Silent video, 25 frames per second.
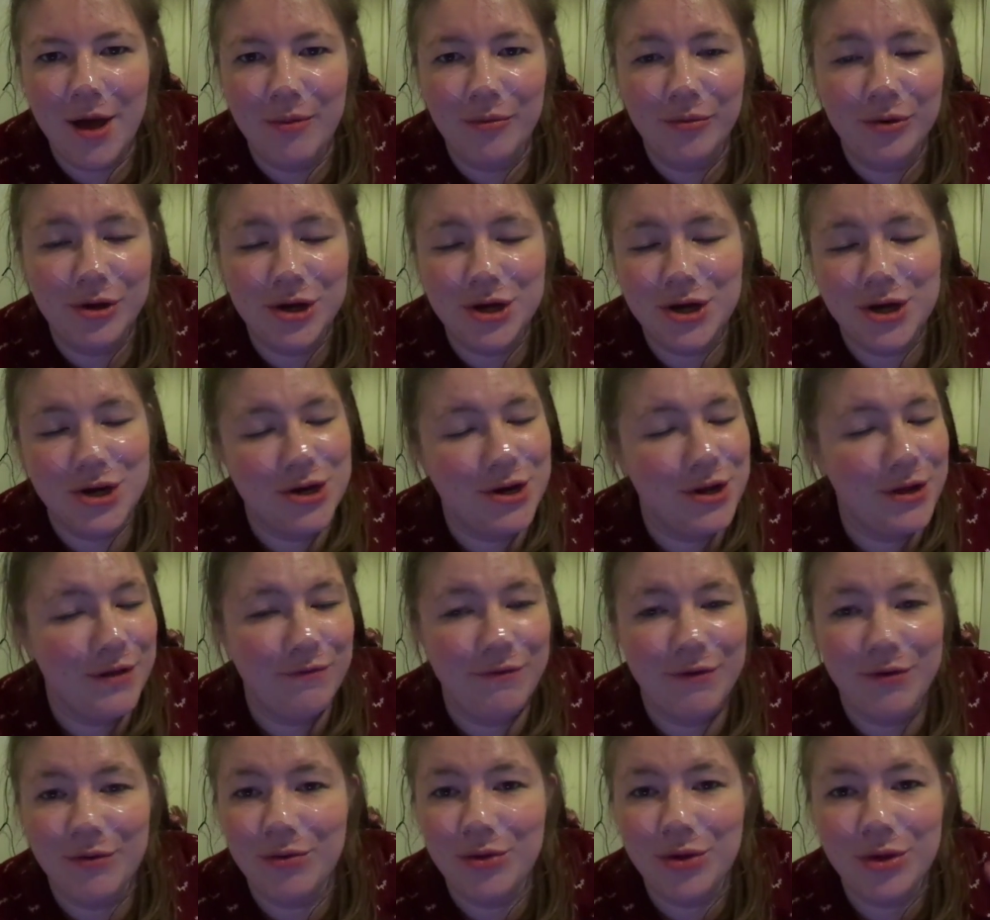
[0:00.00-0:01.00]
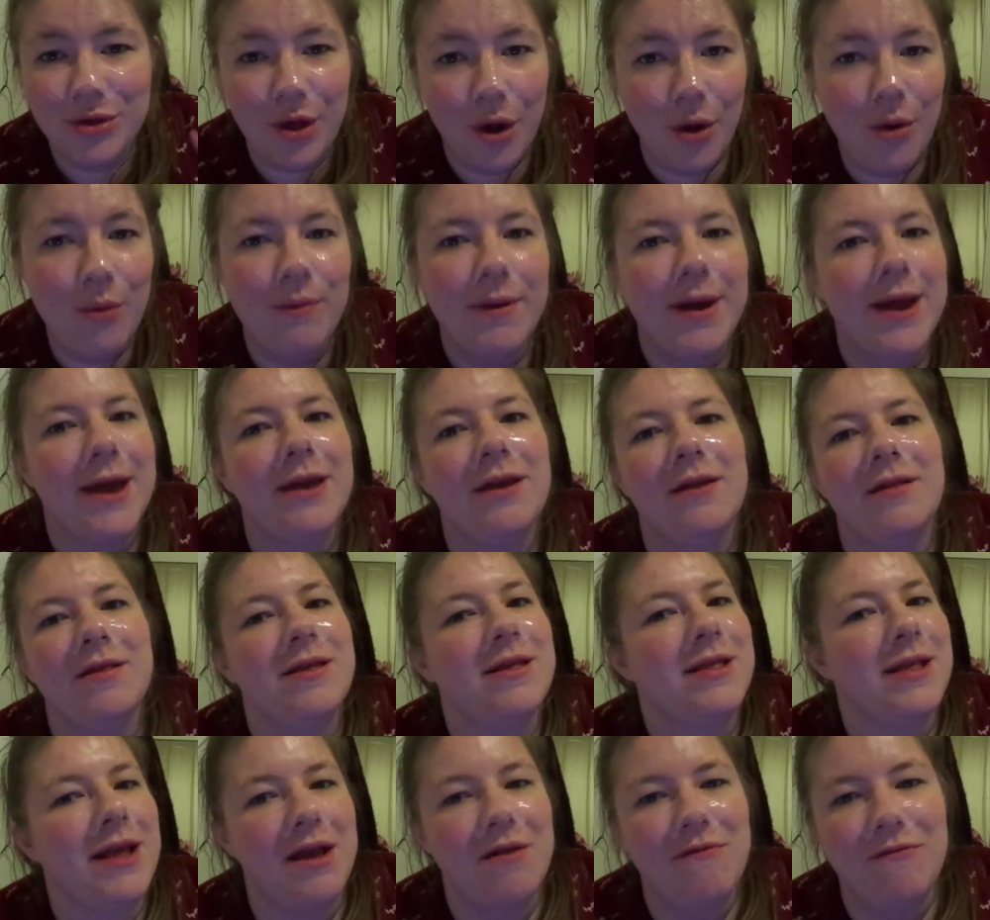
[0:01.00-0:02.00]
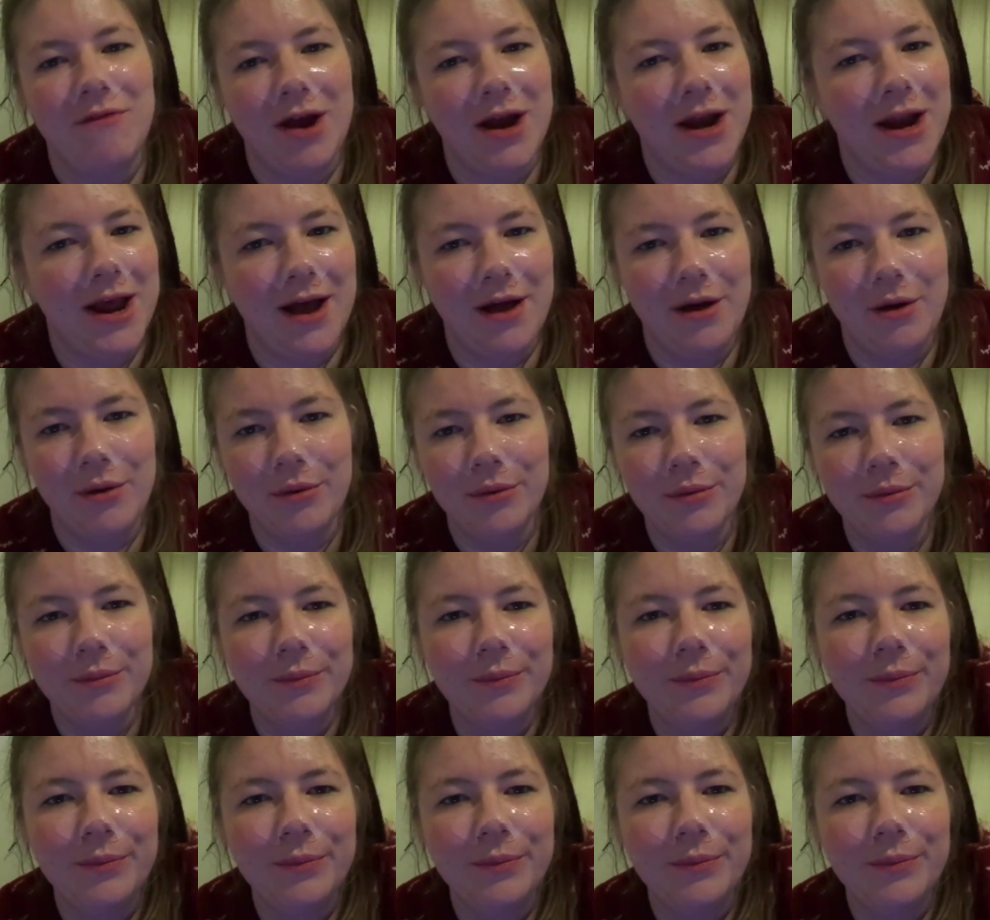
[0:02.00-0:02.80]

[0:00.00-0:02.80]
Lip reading: Which you just feel so weird on the skin right now.